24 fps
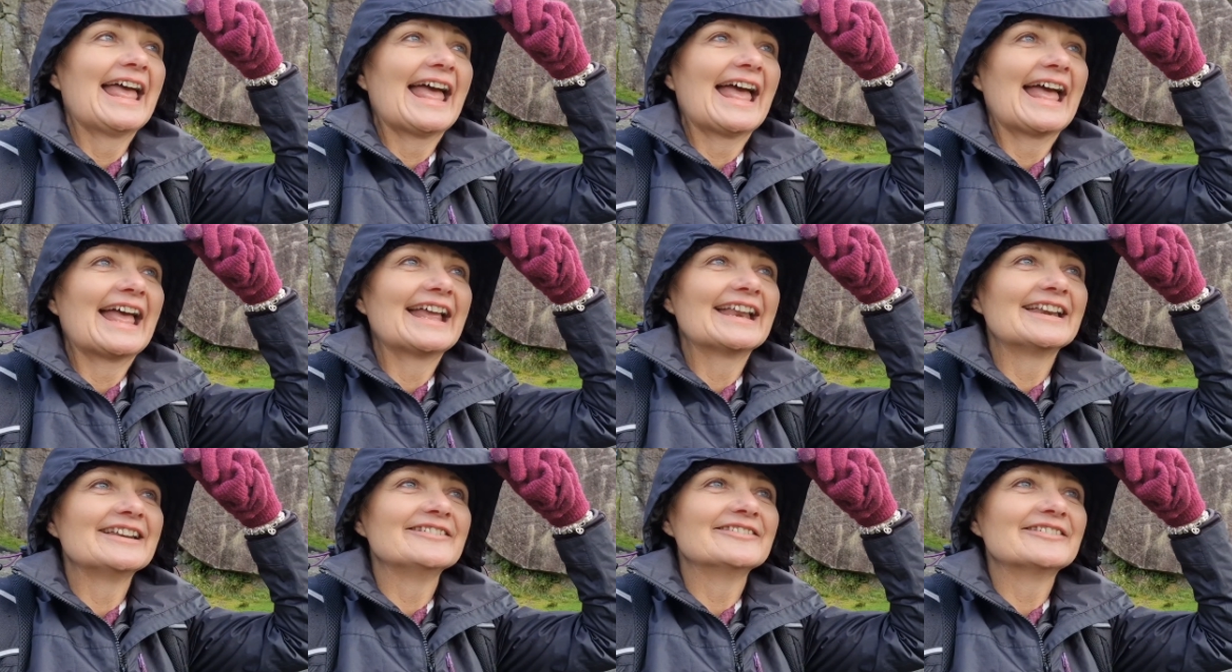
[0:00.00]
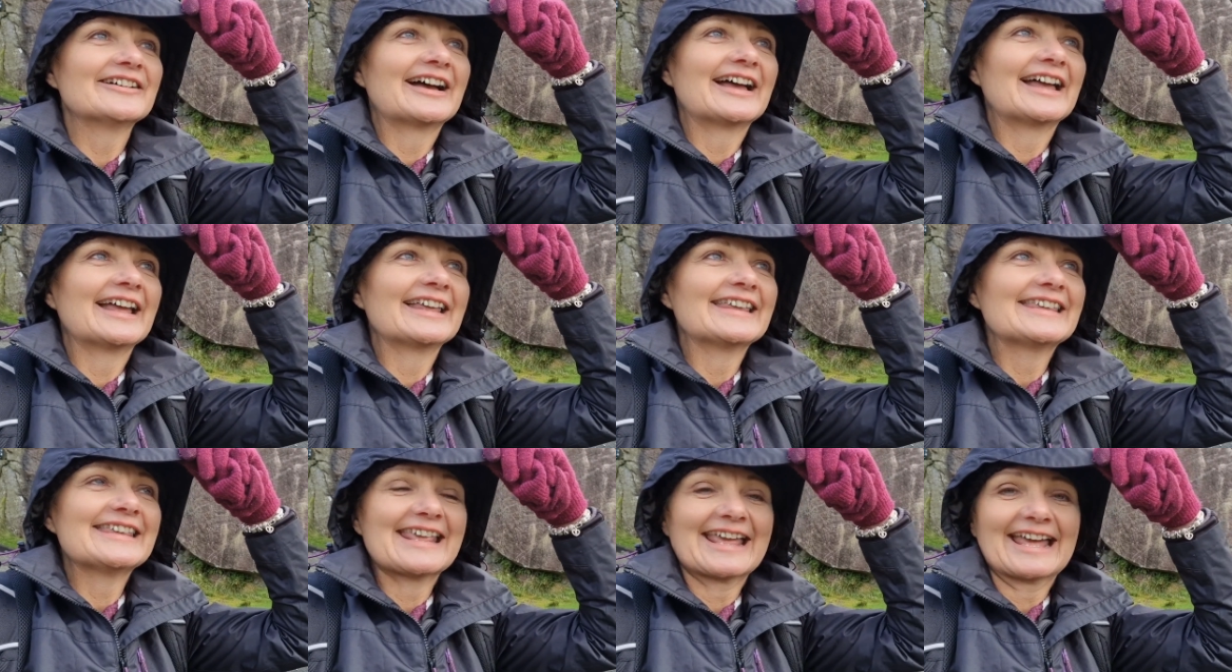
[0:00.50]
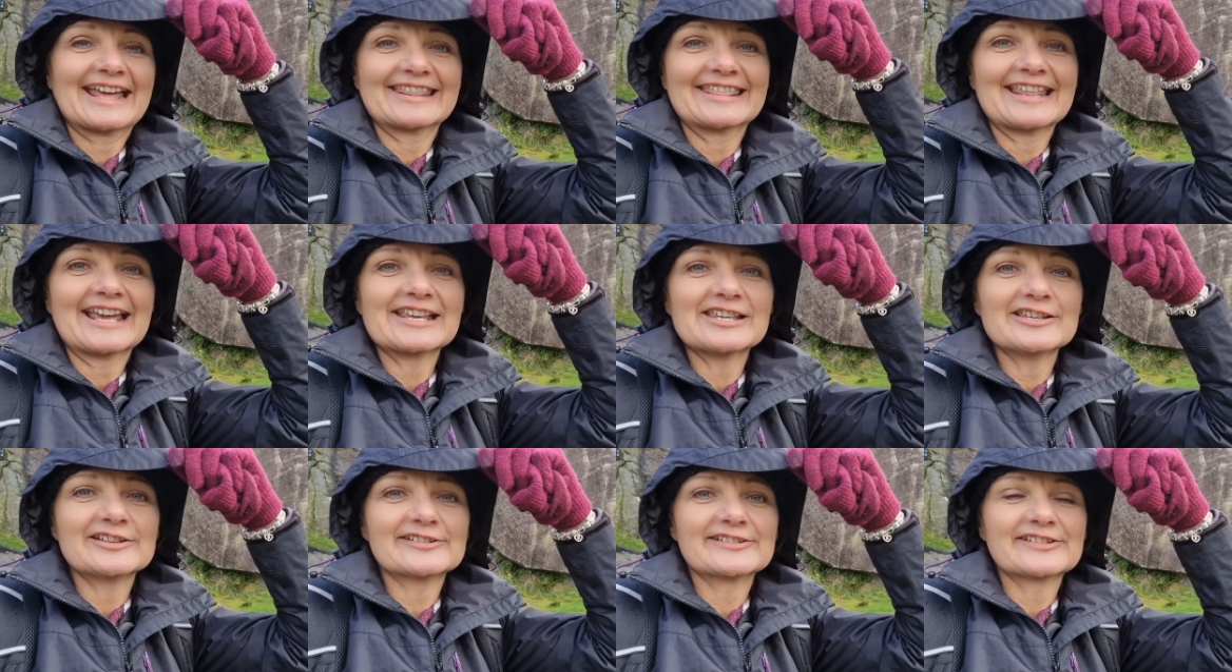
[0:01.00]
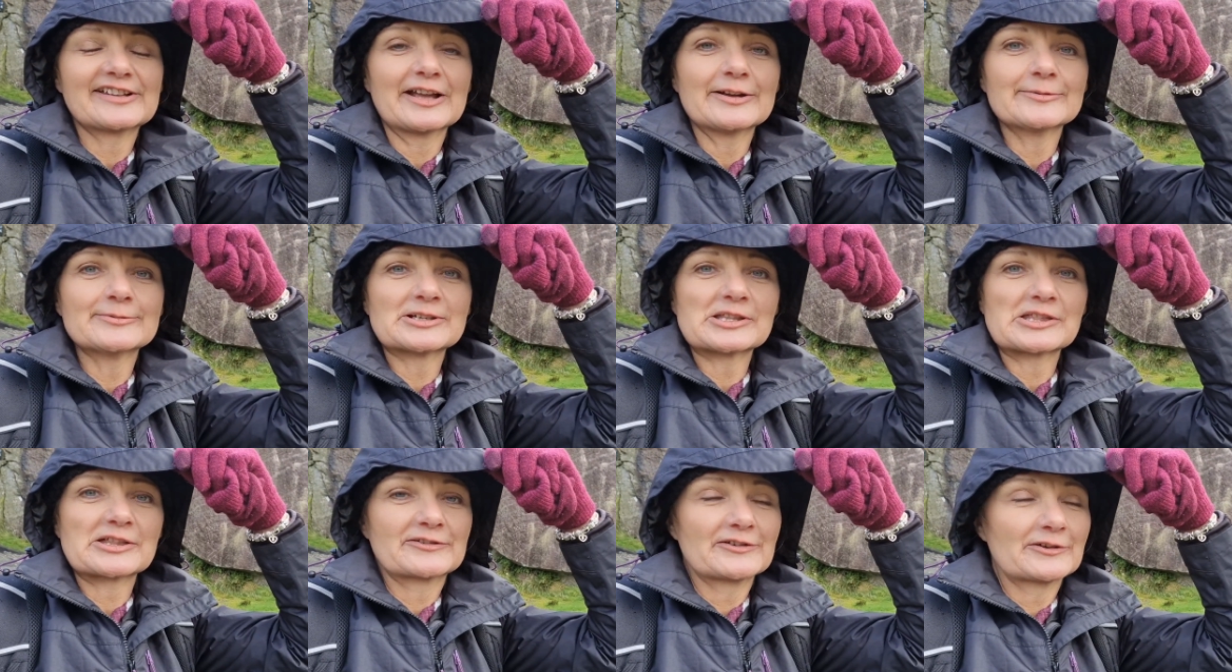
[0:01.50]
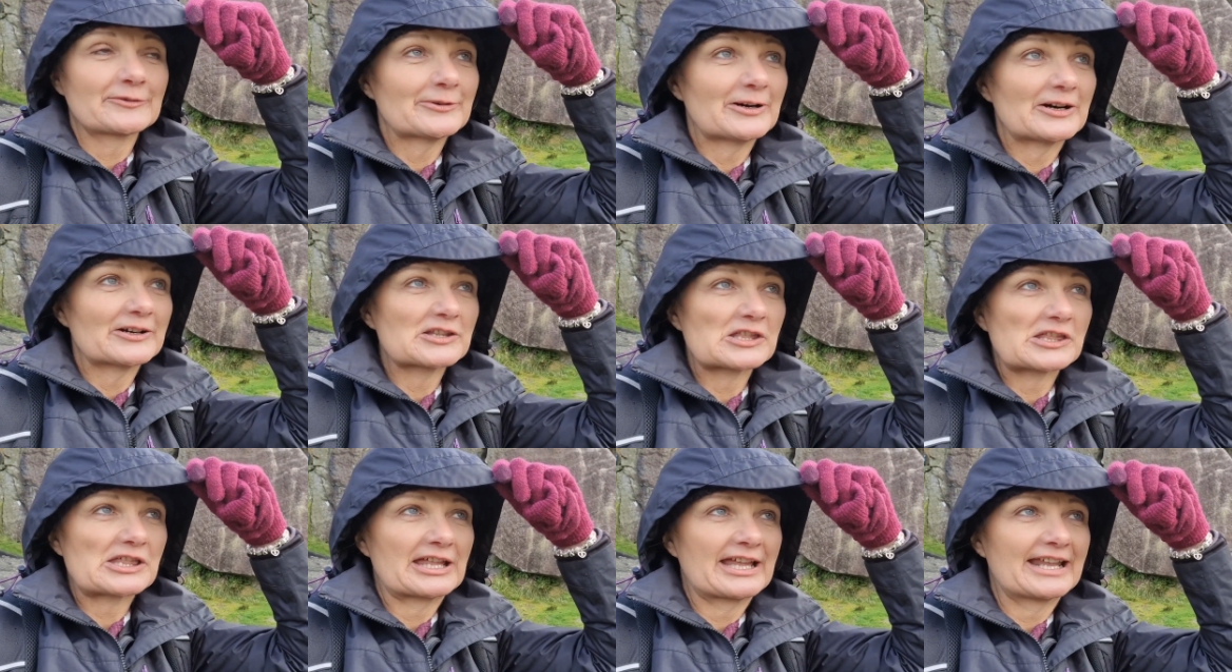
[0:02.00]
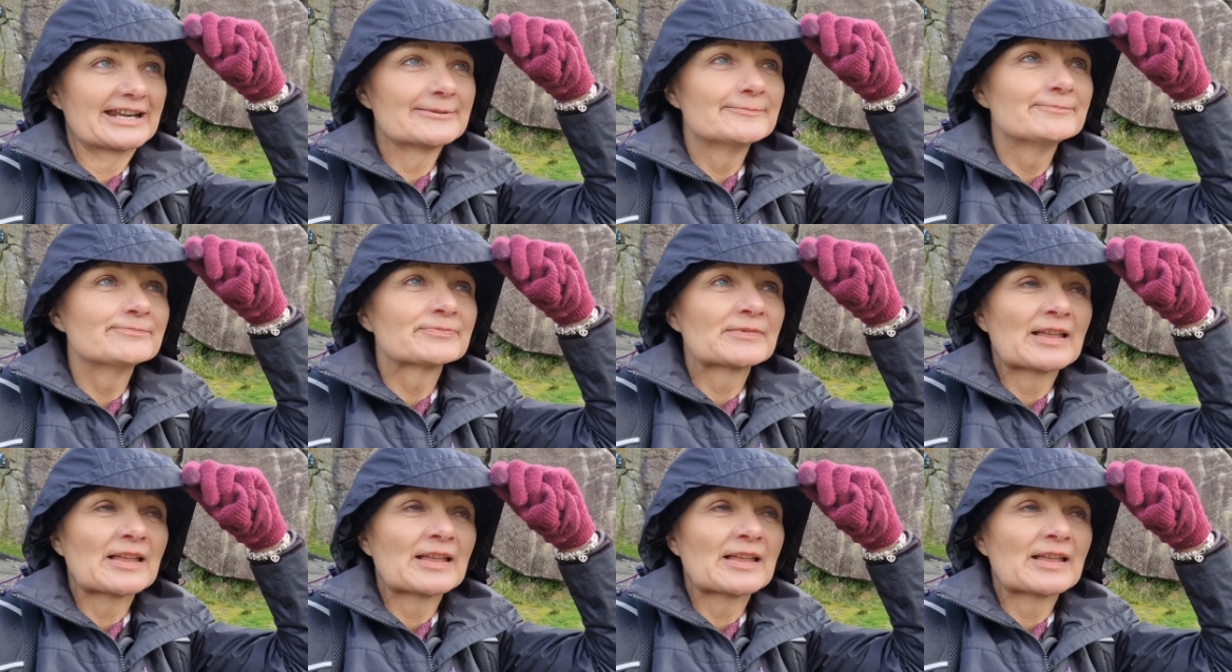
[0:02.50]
Anyway, yeah, thank you so much for watching.